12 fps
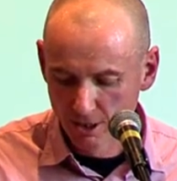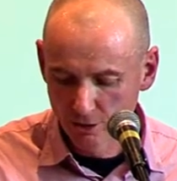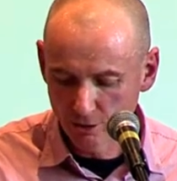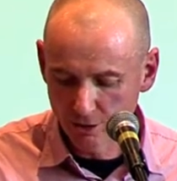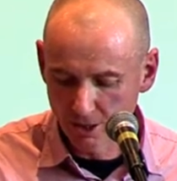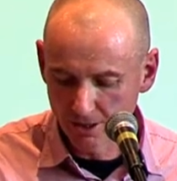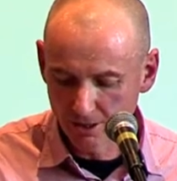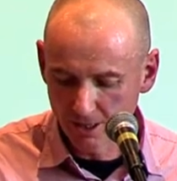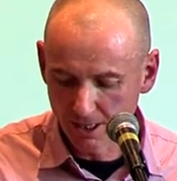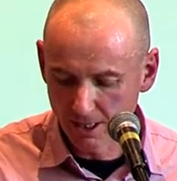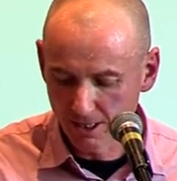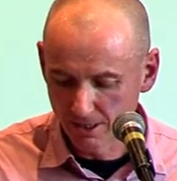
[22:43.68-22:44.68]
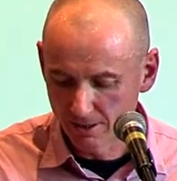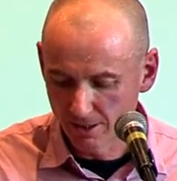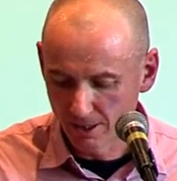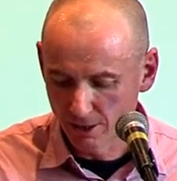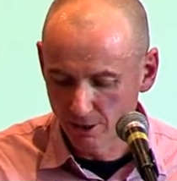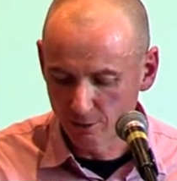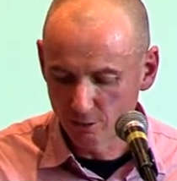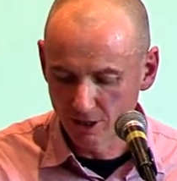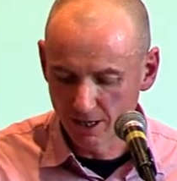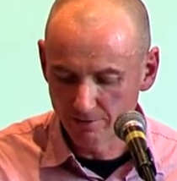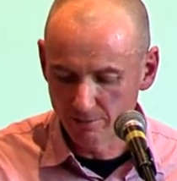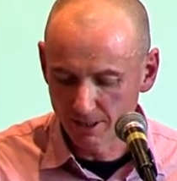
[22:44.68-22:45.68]
could go to the local
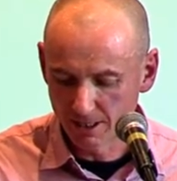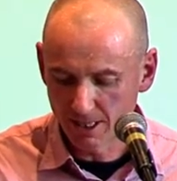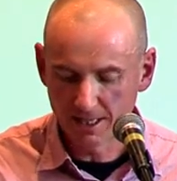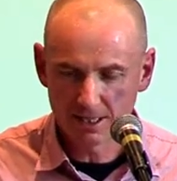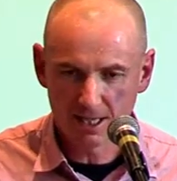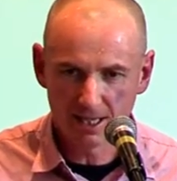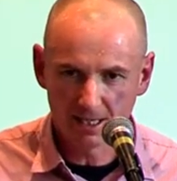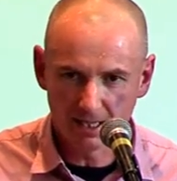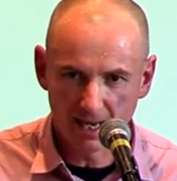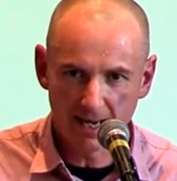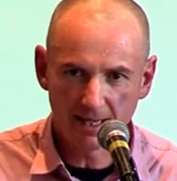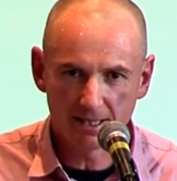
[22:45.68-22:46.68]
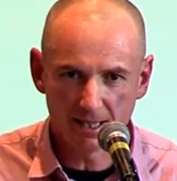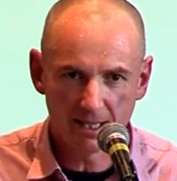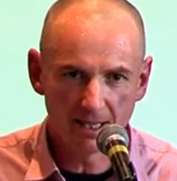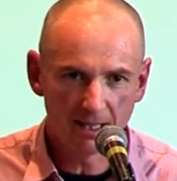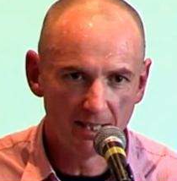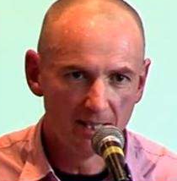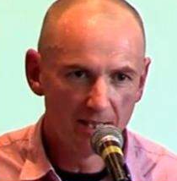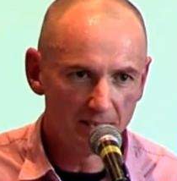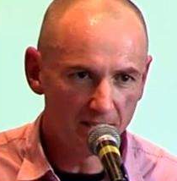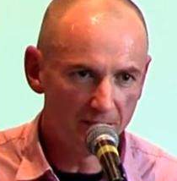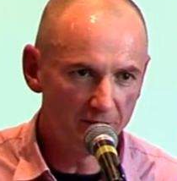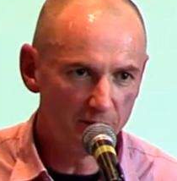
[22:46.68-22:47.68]
government and take an act there
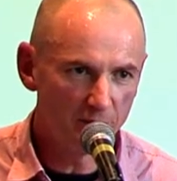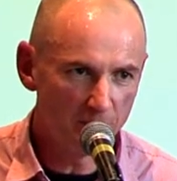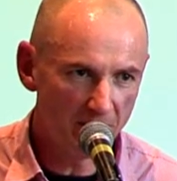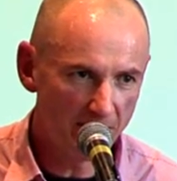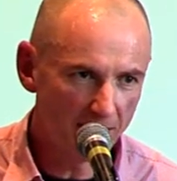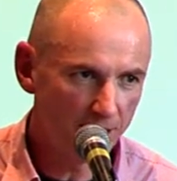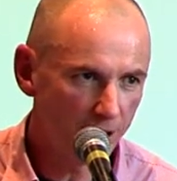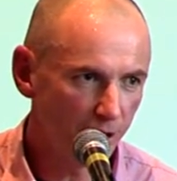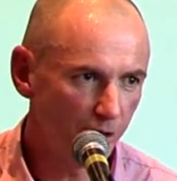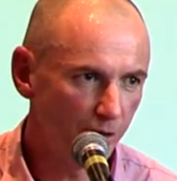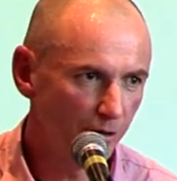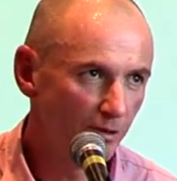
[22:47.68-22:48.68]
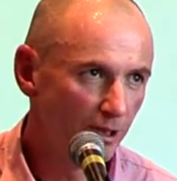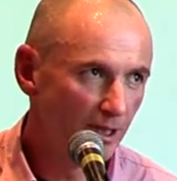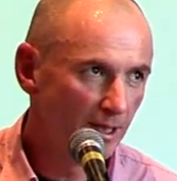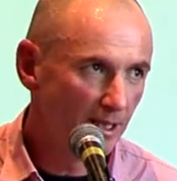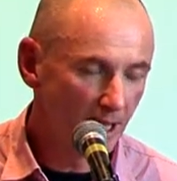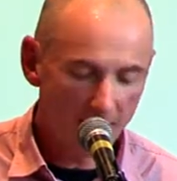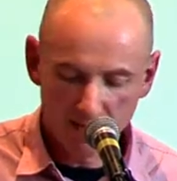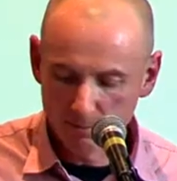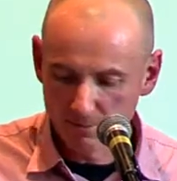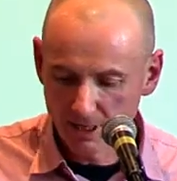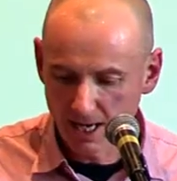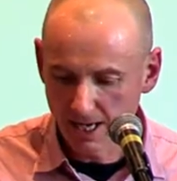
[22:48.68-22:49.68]
to give them the power to
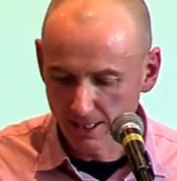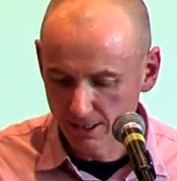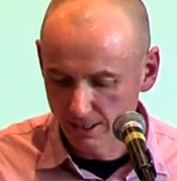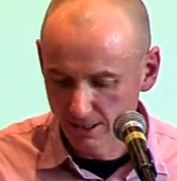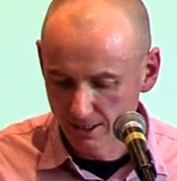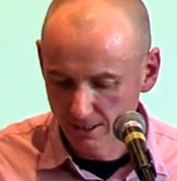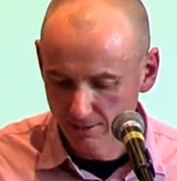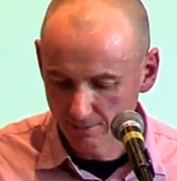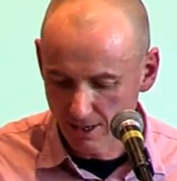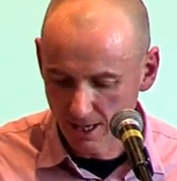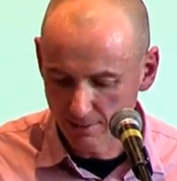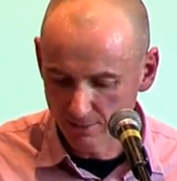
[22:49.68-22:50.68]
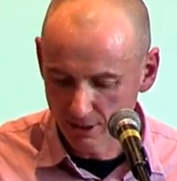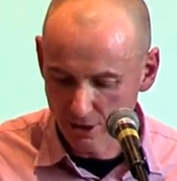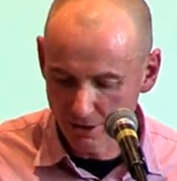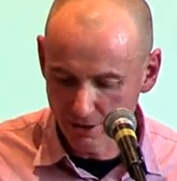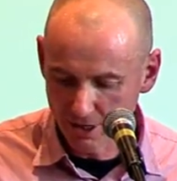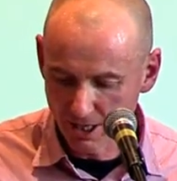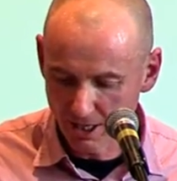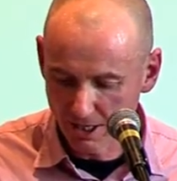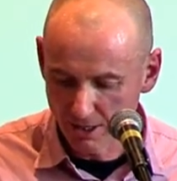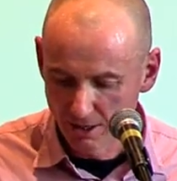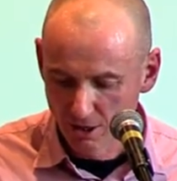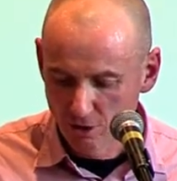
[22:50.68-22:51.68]
tax, so
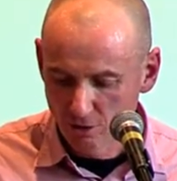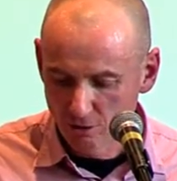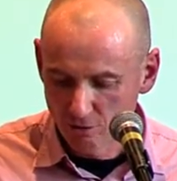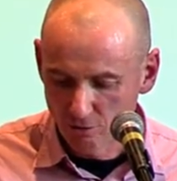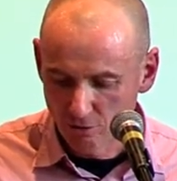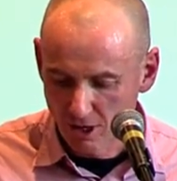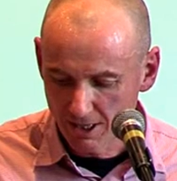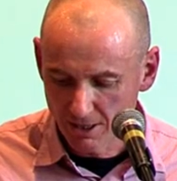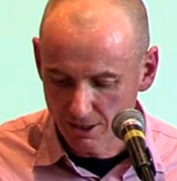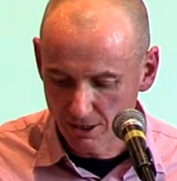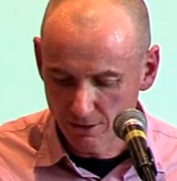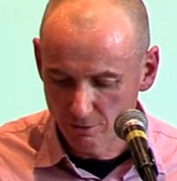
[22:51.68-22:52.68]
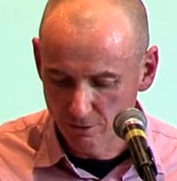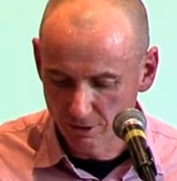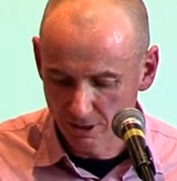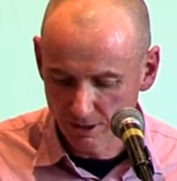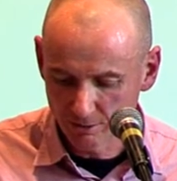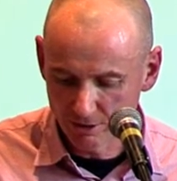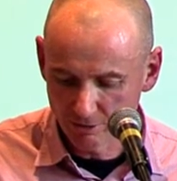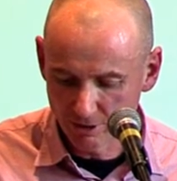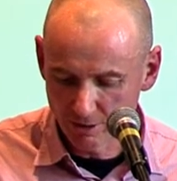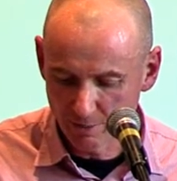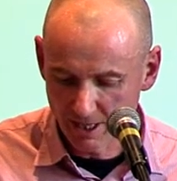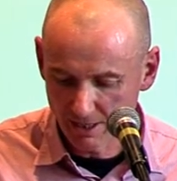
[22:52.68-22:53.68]
their right to self-organise was
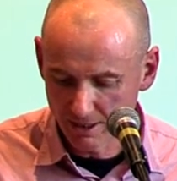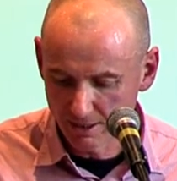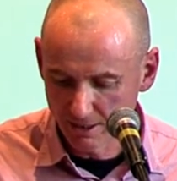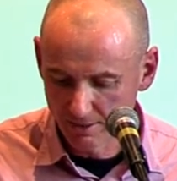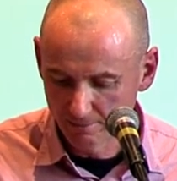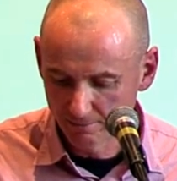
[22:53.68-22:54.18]
respected.